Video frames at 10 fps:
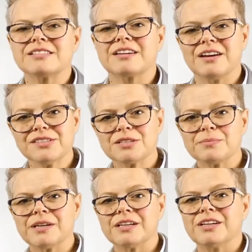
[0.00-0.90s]
As a
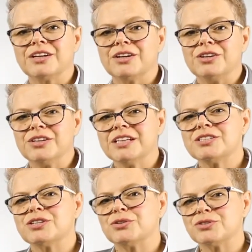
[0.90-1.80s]
customer, you
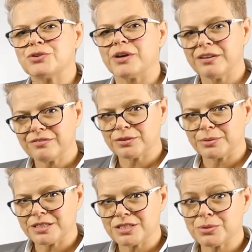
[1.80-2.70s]
need to use your
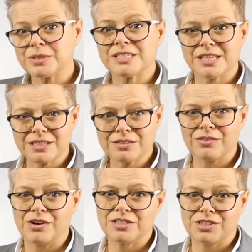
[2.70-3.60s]
influence to
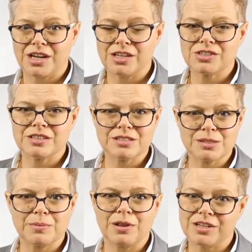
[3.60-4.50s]
incentivise change in the
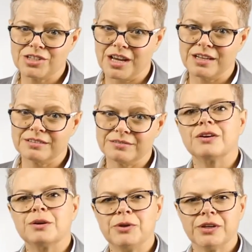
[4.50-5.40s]
supply chain.
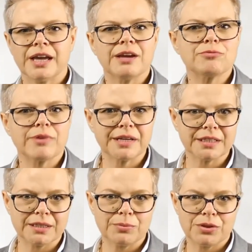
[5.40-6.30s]
Communicate
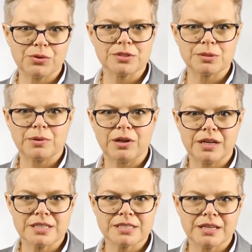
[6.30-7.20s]
regularly with your
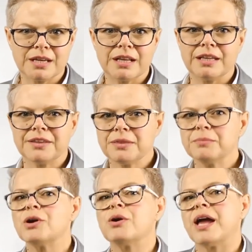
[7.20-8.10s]
suppliers. Let
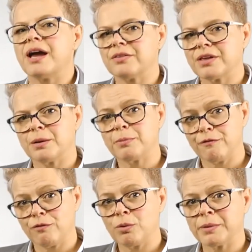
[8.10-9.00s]
them know how they are
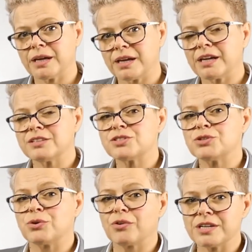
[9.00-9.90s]
performing against
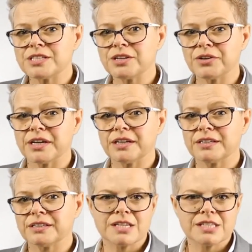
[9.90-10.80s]
your criteria.
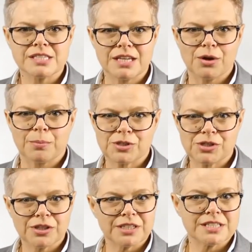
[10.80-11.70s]
Seek
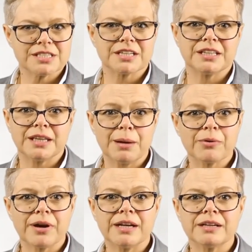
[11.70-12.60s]
opportunities to
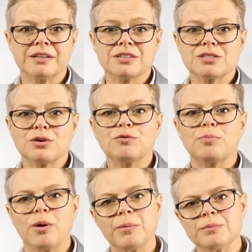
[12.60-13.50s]
collaborate, to solve
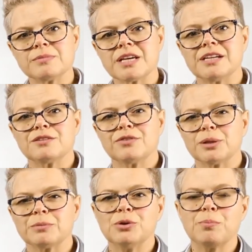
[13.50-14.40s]
problems and
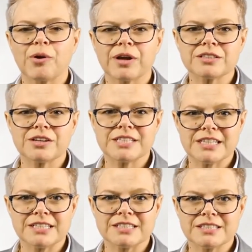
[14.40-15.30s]
develop new product
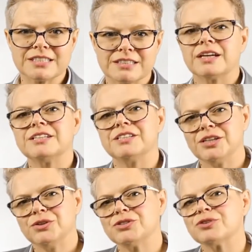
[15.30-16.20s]
ideas.
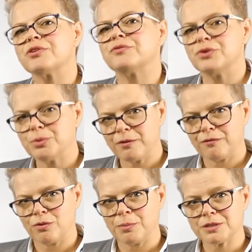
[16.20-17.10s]
Continue to review
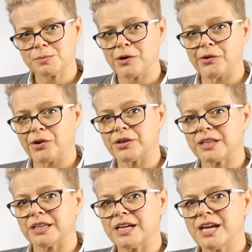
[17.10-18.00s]
performance
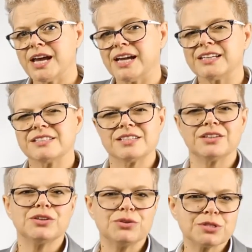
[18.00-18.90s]
periodically and
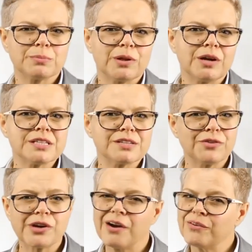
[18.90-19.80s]
consider new suppliers
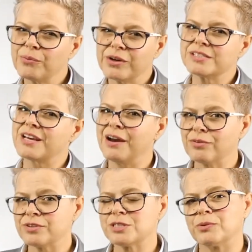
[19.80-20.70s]
if your current ones
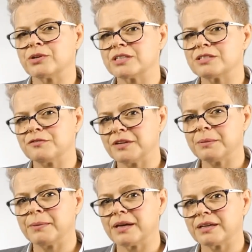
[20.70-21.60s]
aren't responding to
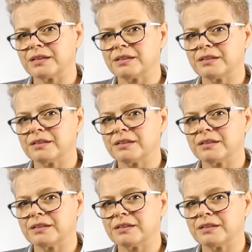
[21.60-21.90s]
feedback.